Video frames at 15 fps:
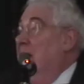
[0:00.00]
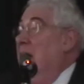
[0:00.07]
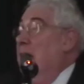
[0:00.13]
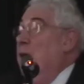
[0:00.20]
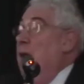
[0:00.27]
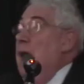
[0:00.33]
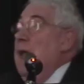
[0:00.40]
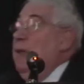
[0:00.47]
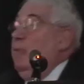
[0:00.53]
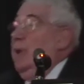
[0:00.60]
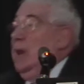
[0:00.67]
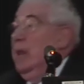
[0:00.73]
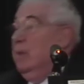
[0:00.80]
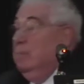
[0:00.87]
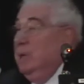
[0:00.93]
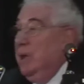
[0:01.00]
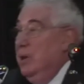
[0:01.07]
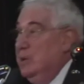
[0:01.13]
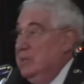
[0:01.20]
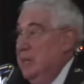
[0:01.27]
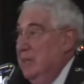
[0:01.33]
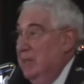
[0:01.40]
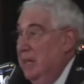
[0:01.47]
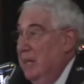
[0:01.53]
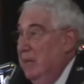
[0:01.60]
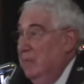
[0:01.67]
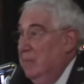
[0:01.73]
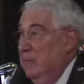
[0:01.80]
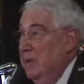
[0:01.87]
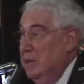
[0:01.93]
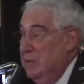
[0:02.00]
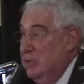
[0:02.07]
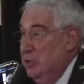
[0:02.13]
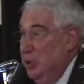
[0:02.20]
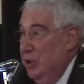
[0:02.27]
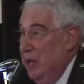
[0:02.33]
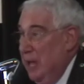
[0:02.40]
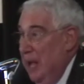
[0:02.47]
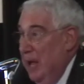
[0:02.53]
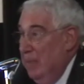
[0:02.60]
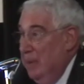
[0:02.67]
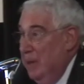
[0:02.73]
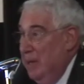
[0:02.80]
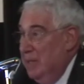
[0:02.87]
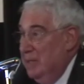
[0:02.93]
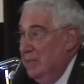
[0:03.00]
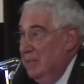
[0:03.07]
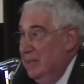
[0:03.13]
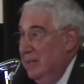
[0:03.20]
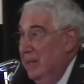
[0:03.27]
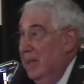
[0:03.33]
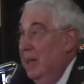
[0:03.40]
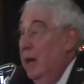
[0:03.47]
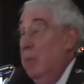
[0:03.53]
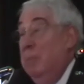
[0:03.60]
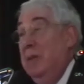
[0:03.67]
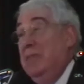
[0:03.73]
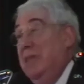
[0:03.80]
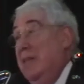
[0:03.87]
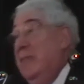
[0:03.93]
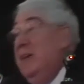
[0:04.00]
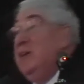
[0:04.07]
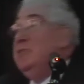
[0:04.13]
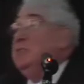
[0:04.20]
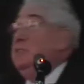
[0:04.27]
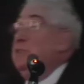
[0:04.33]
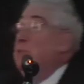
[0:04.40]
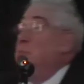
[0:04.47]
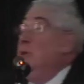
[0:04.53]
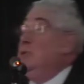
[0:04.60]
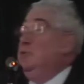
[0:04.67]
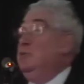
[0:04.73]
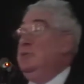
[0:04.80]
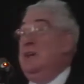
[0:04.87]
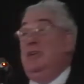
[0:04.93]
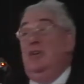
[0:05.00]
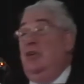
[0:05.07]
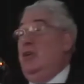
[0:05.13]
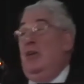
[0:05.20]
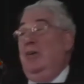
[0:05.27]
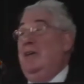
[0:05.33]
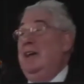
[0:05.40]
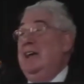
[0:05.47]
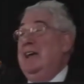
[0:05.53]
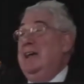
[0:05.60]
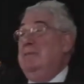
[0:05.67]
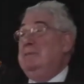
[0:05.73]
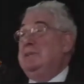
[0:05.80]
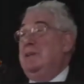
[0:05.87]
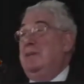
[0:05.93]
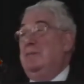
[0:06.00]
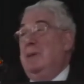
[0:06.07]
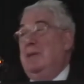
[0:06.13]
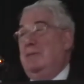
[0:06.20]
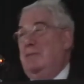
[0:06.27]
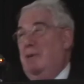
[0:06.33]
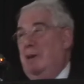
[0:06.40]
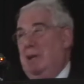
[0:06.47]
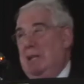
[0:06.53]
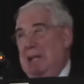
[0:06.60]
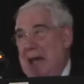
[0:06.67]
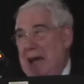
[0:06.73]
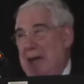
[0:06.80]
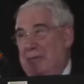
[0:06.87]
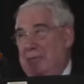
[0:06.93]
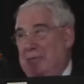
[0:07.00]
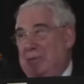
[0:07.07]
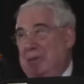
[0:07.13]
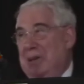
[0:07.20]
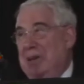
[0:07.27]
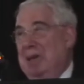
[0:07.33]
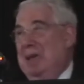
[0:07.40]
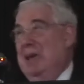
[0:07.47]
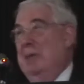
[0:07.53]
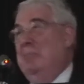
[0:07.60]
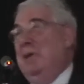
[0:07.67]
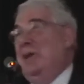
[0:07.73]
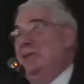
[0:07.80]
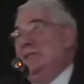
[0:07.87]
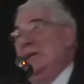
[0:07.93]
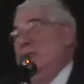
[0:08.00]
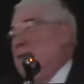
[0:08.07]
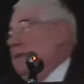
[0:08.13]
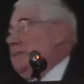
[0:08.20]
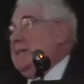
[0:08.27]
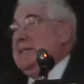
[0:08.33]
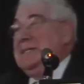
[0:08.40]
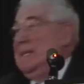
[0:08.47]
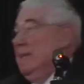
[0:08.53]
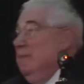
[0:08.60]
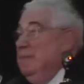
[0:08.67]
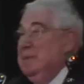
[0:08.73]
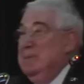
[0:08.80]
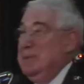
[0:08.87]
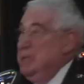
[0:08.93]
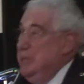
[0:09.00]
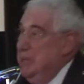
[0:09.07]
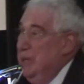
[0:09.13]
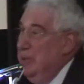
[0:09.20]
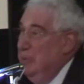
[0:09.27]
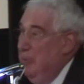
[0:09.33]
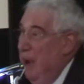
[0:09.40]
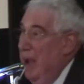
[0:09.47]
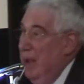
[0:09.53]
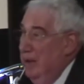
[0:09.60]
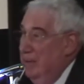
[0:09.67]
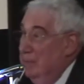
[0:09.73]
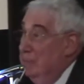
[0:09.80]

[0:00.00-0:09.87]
and are angry at him because they think him as a dirty communist. But then there's the ones who say, no, no, he was killed by the far left because he criticized the left as much as he did the right.